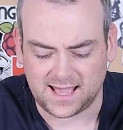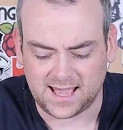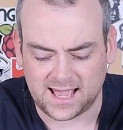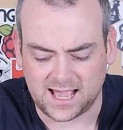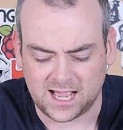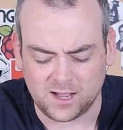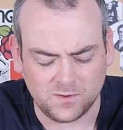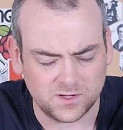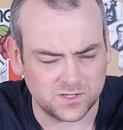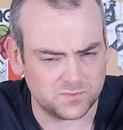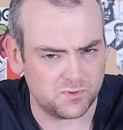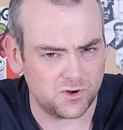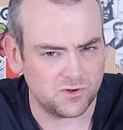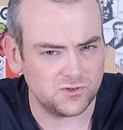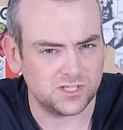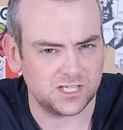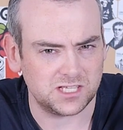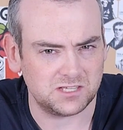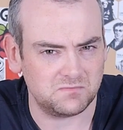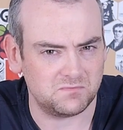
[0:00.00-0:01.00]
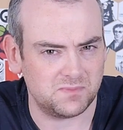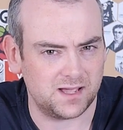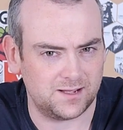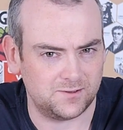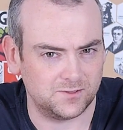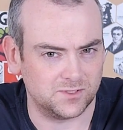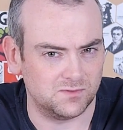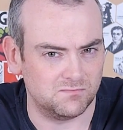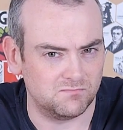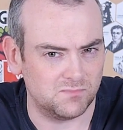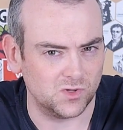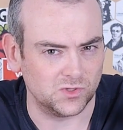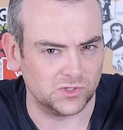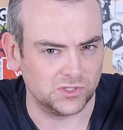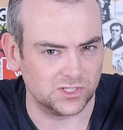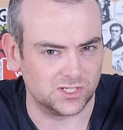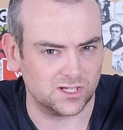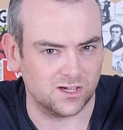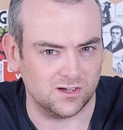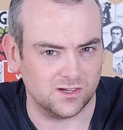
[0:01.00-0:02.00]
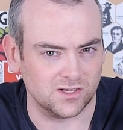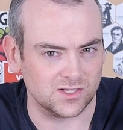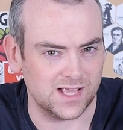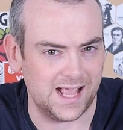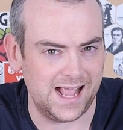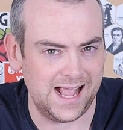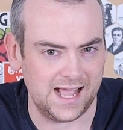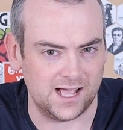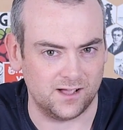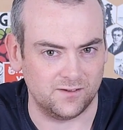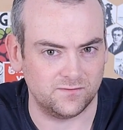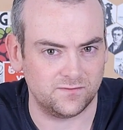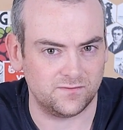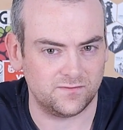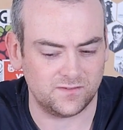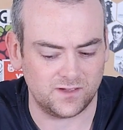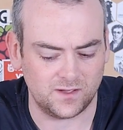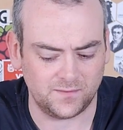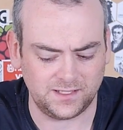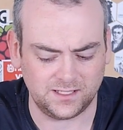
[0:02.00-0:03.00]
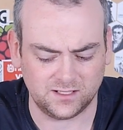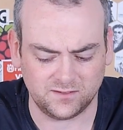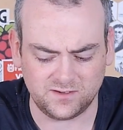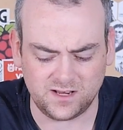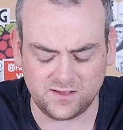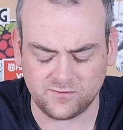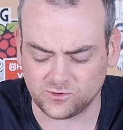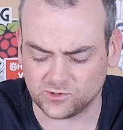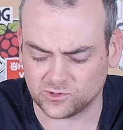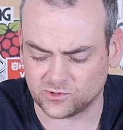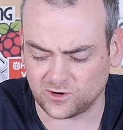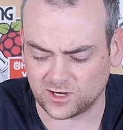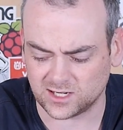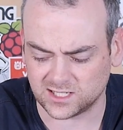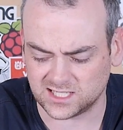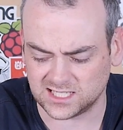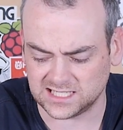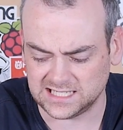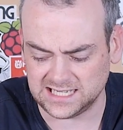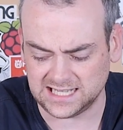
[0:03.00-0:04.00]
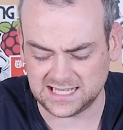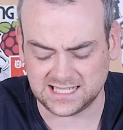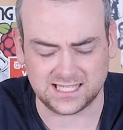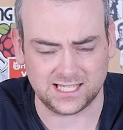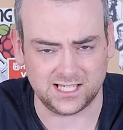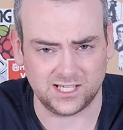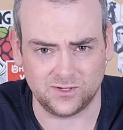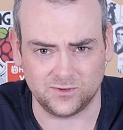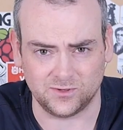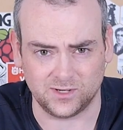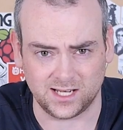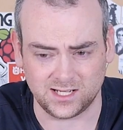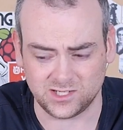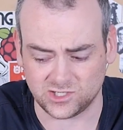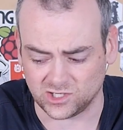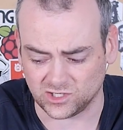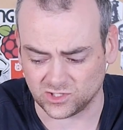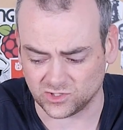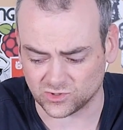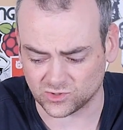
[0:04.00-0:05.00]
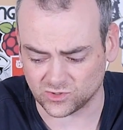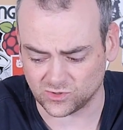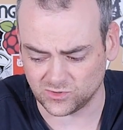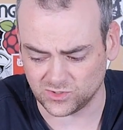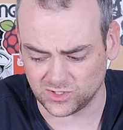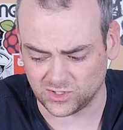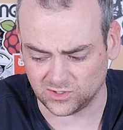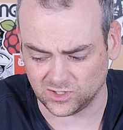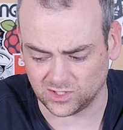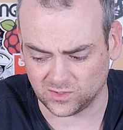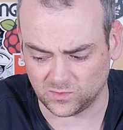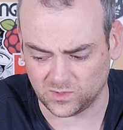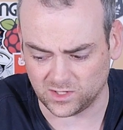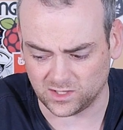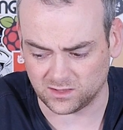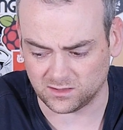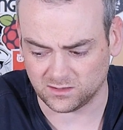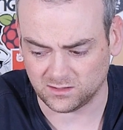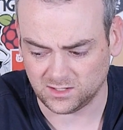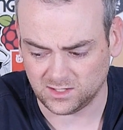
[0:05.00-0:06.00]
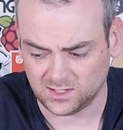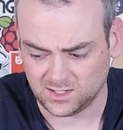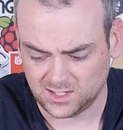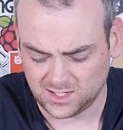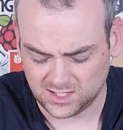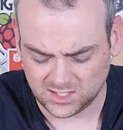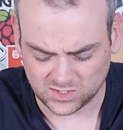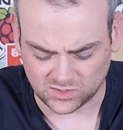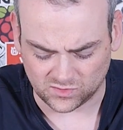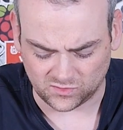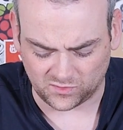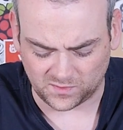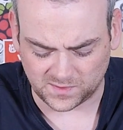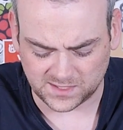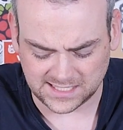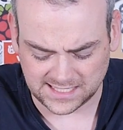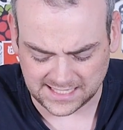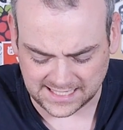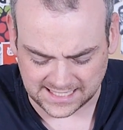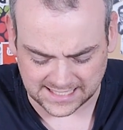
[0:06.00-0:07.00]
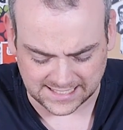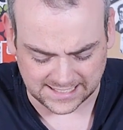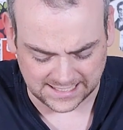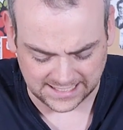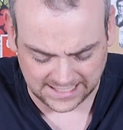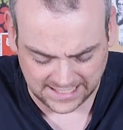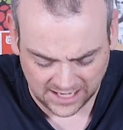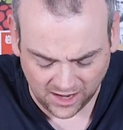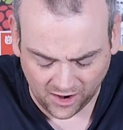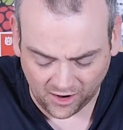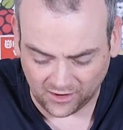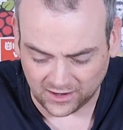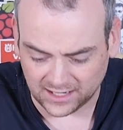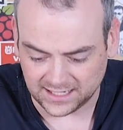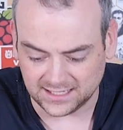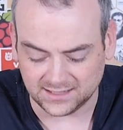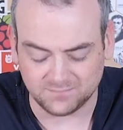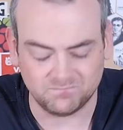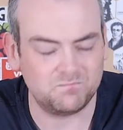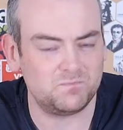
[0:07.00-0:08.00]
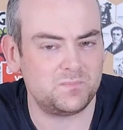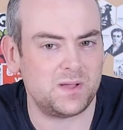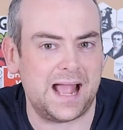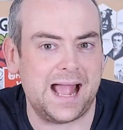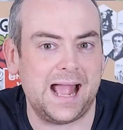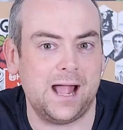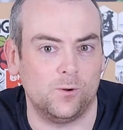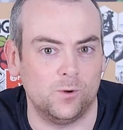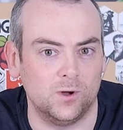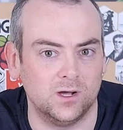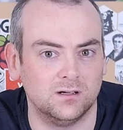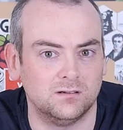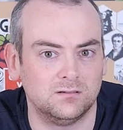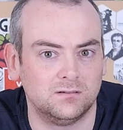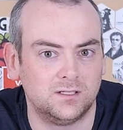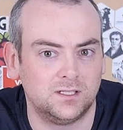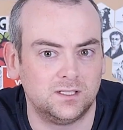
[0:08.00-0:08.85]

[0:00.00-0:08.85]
how much processing power do modern cars have? I mean, I've never accredited an ECU, an engine control unit, with sort of particularly high power,